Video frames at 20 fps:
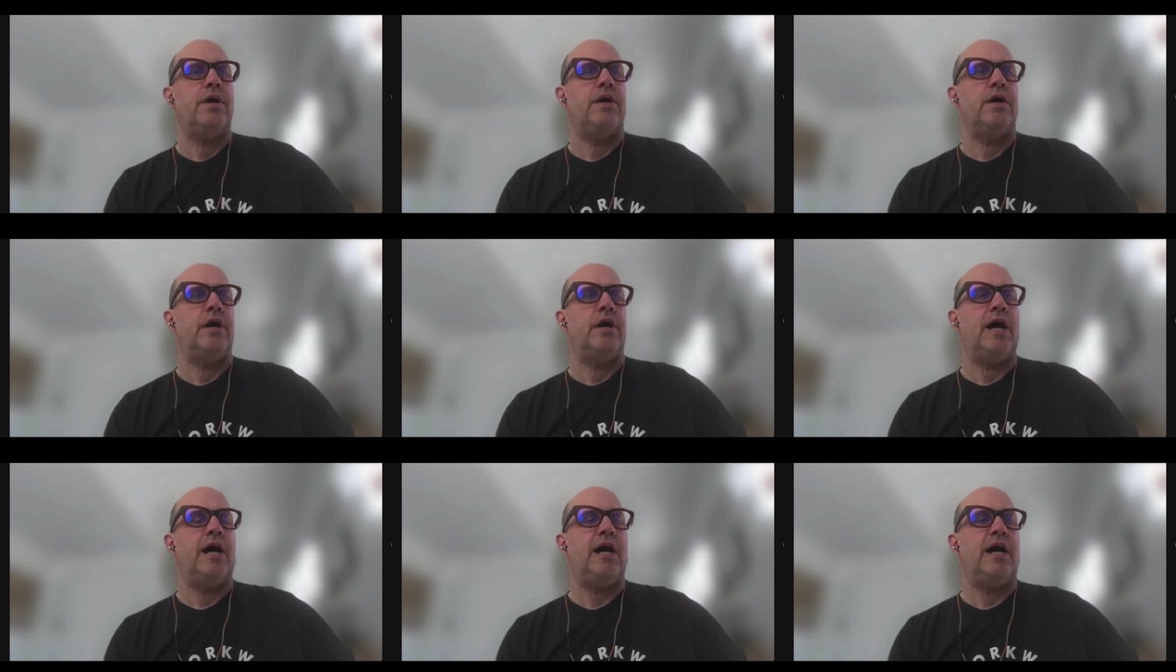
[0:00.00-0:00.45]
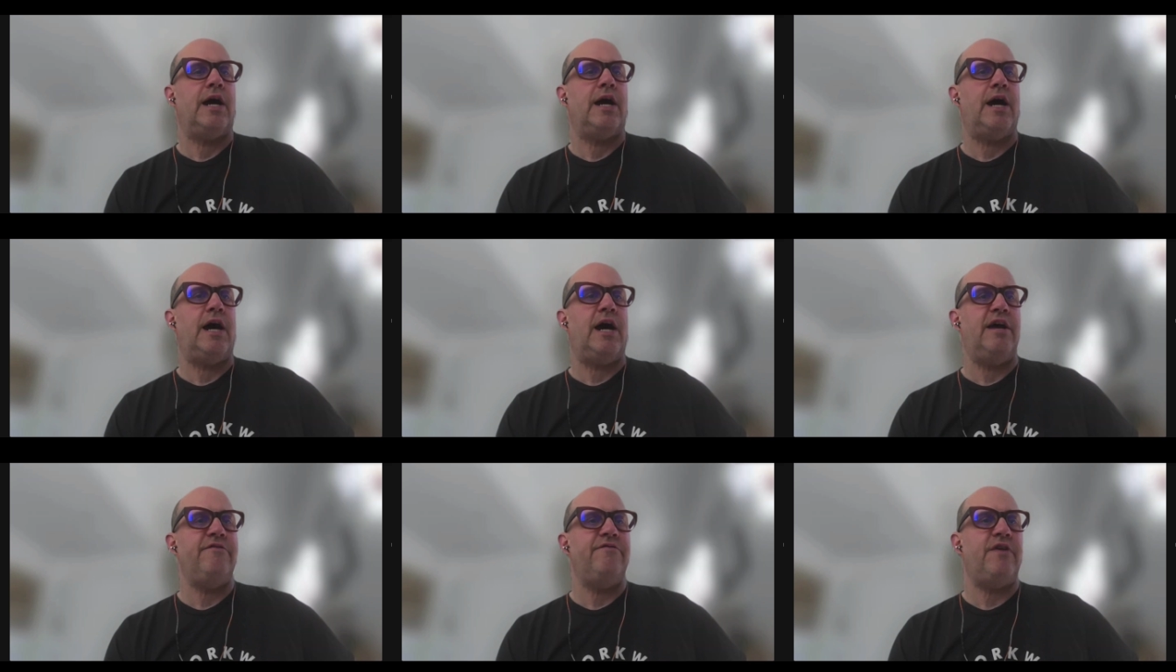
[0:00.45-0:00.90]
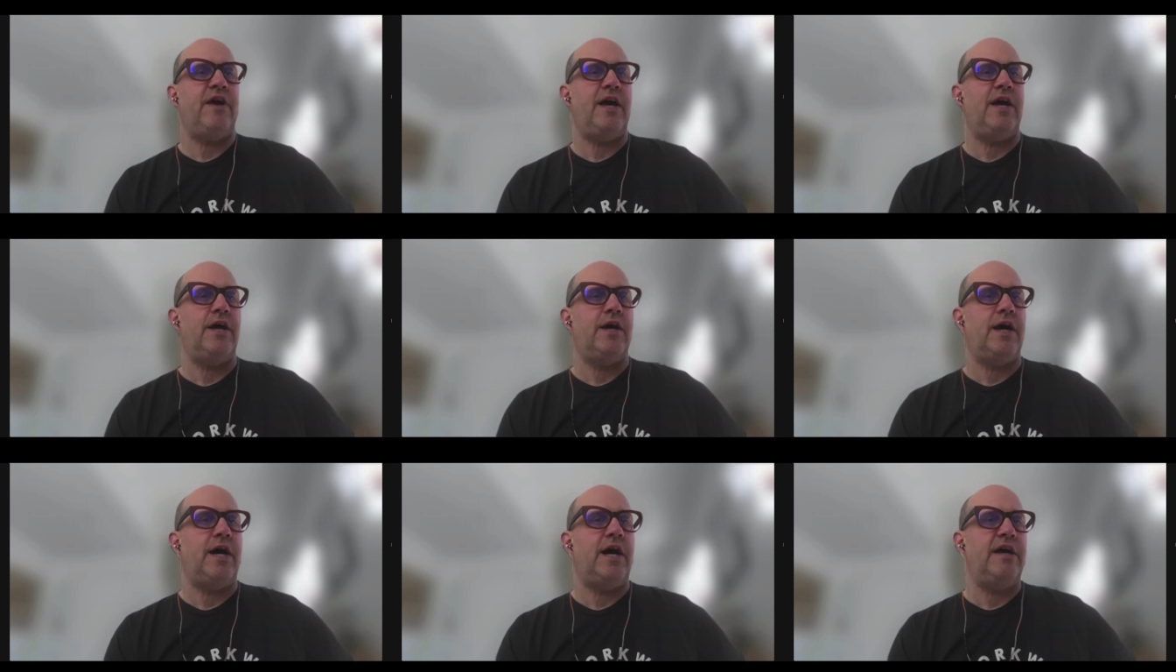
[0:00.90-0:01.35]

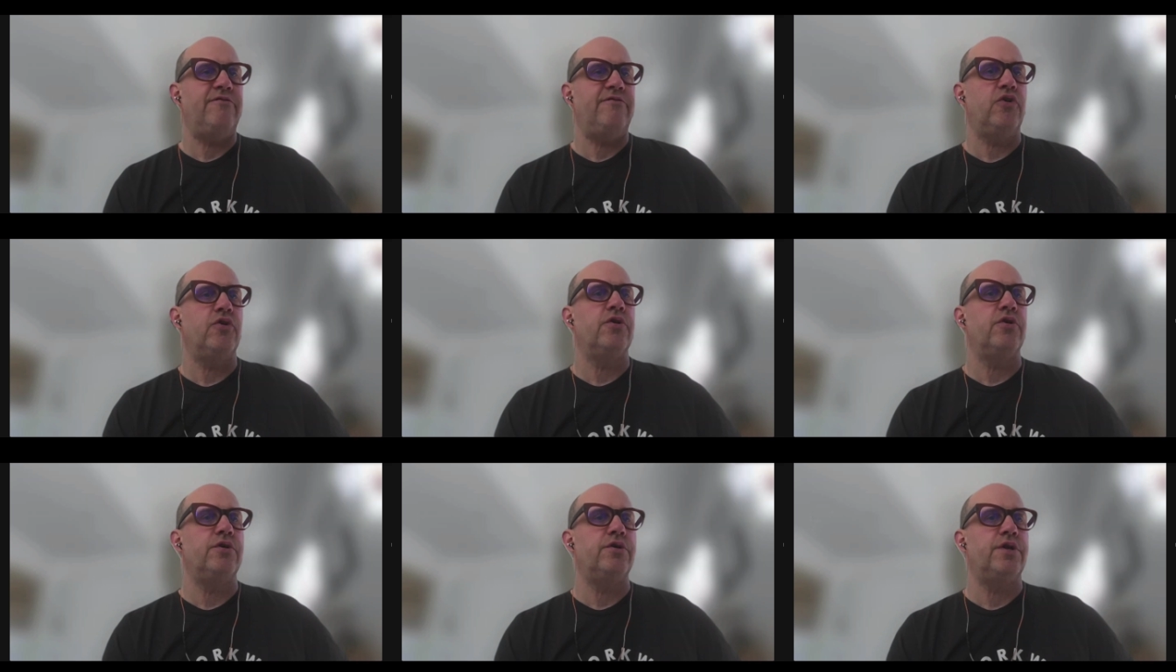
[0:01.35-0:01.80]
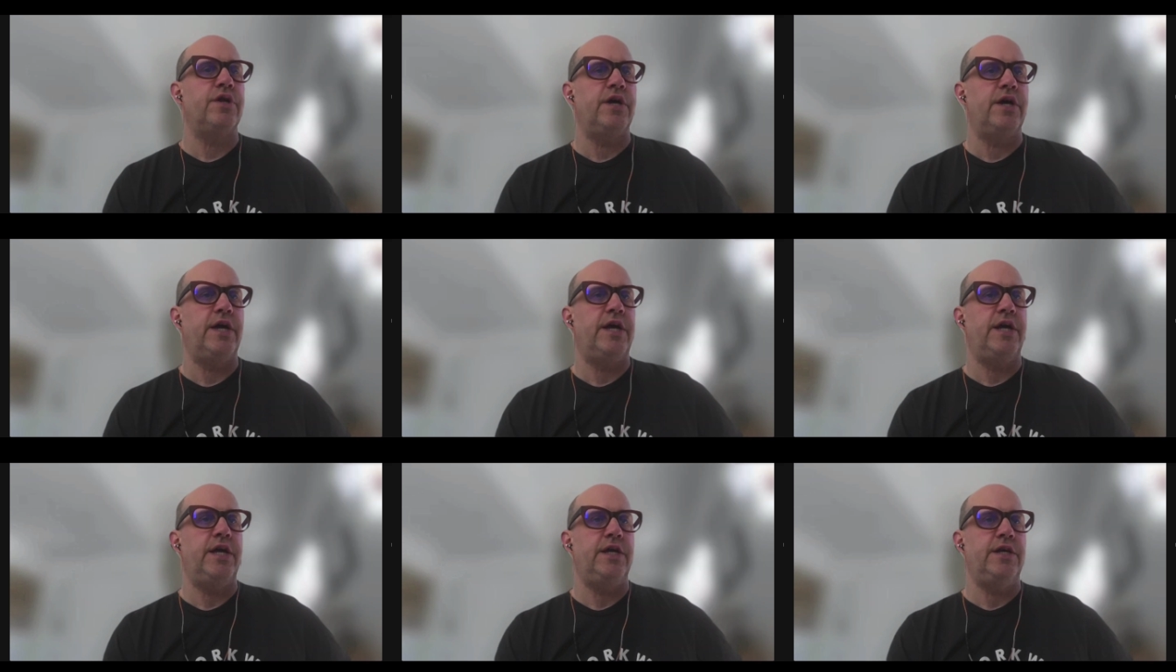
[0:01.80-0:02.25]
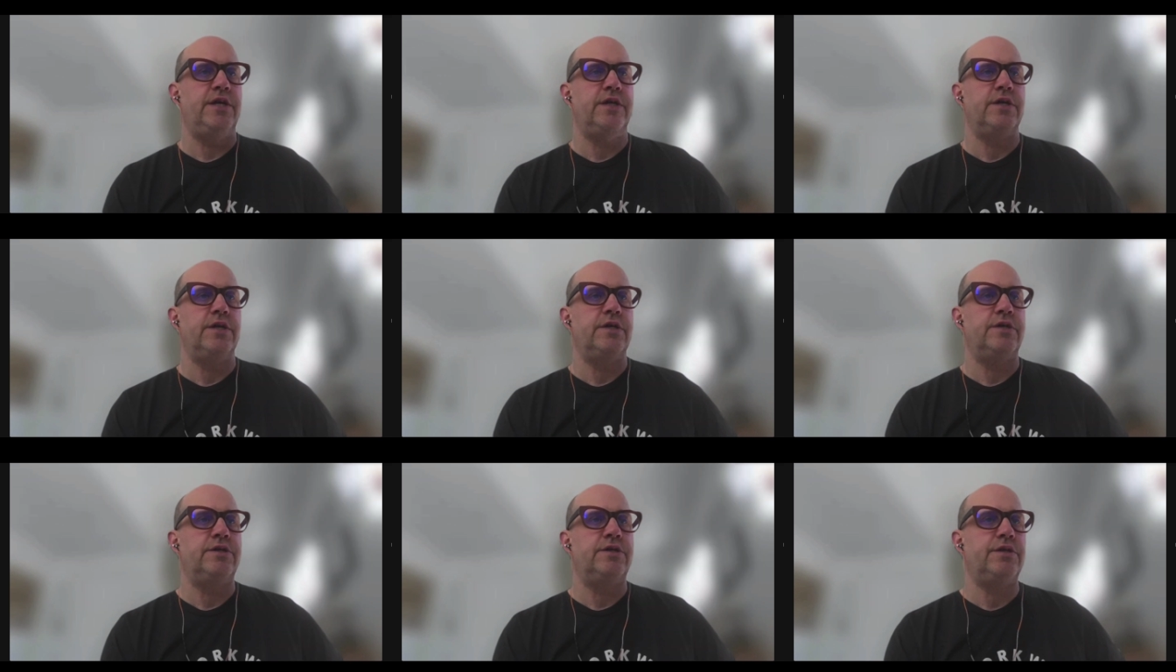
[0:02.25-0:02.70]
I've heard a
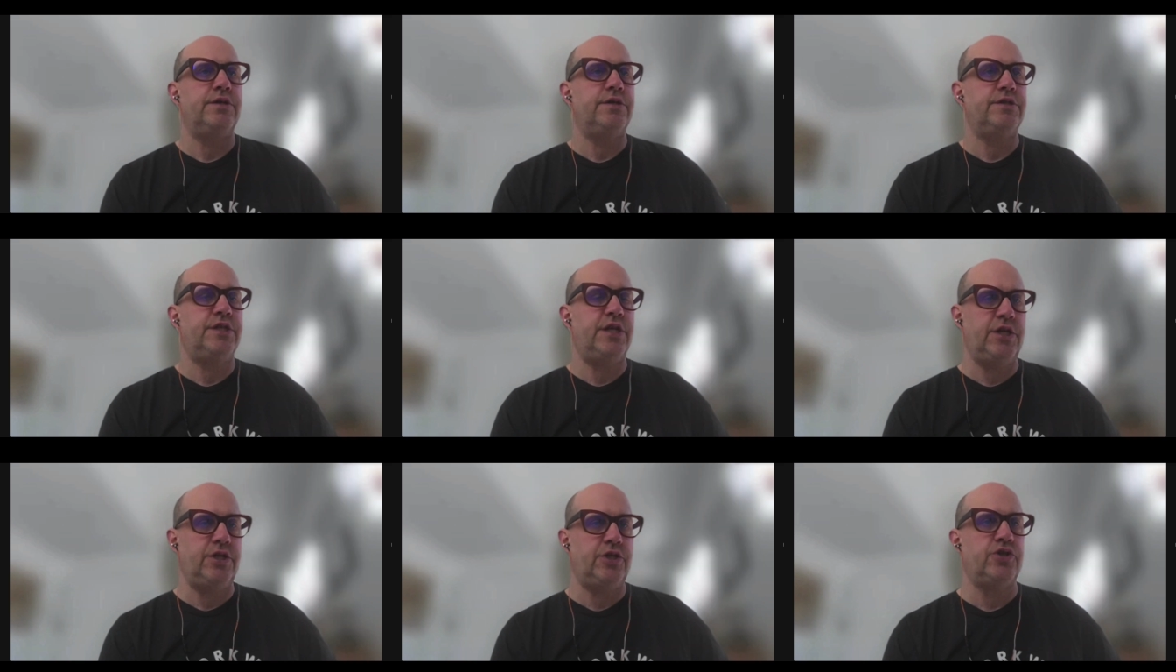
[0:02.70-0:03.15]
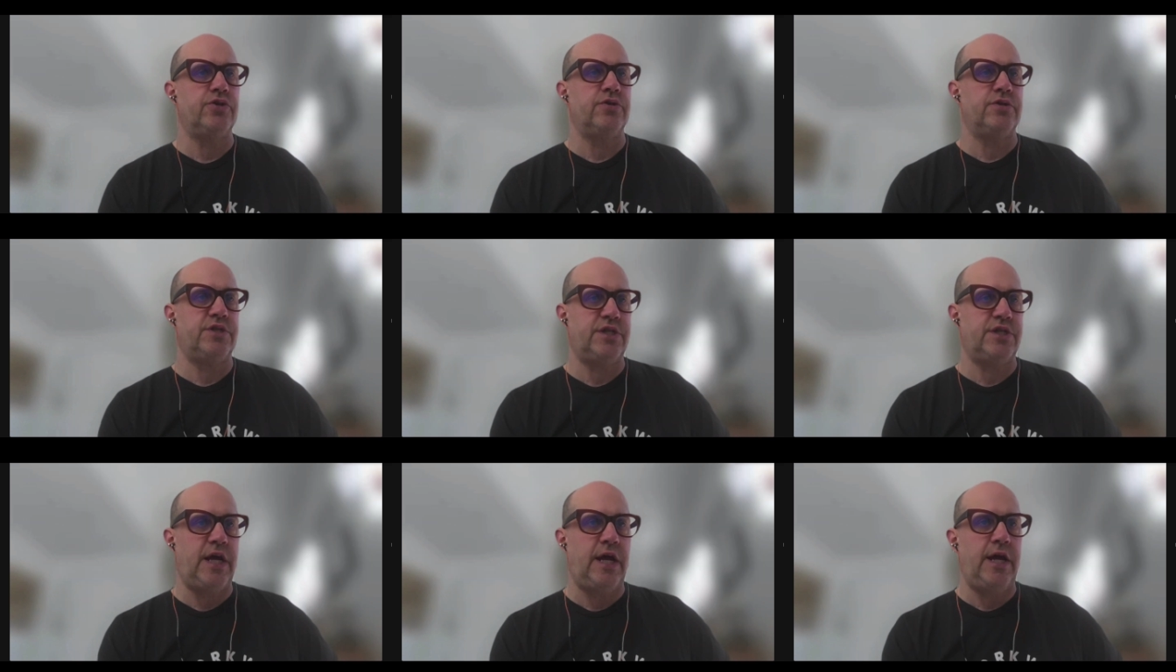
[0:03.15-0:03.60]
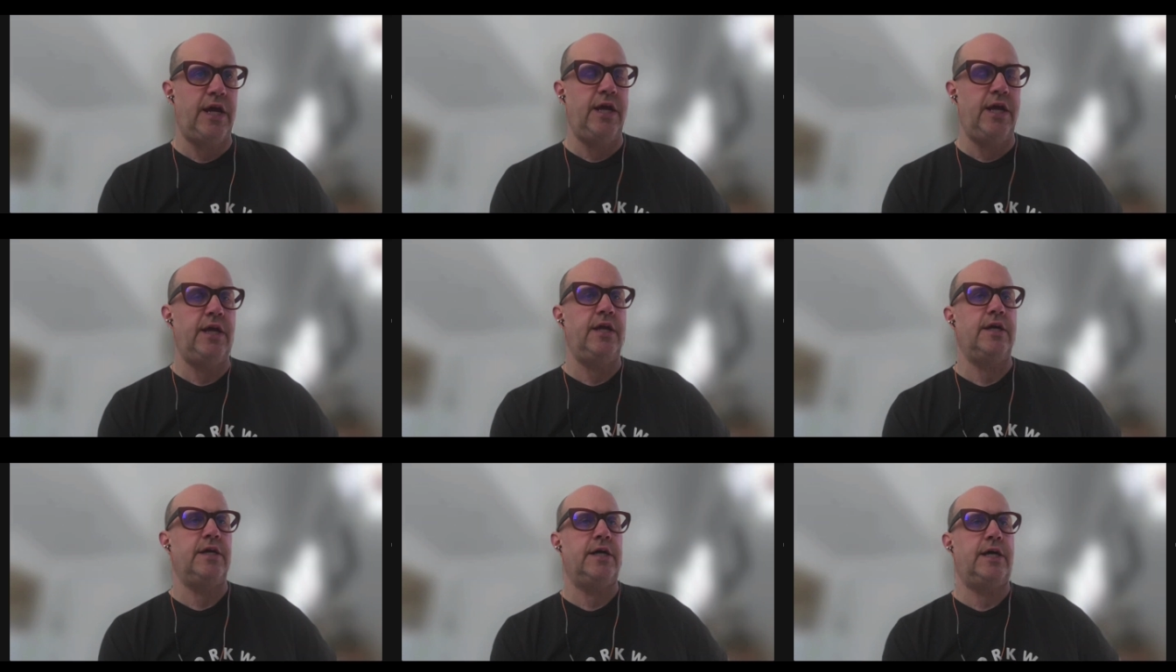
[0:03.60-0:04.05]
teacher
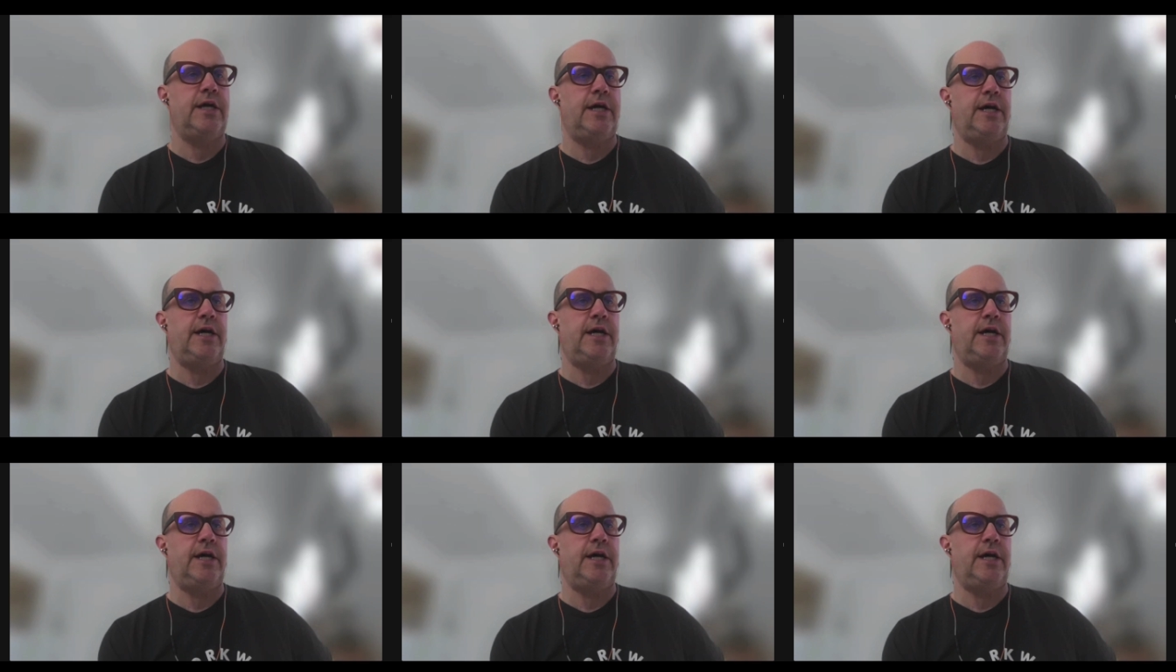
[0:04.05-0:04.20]
say,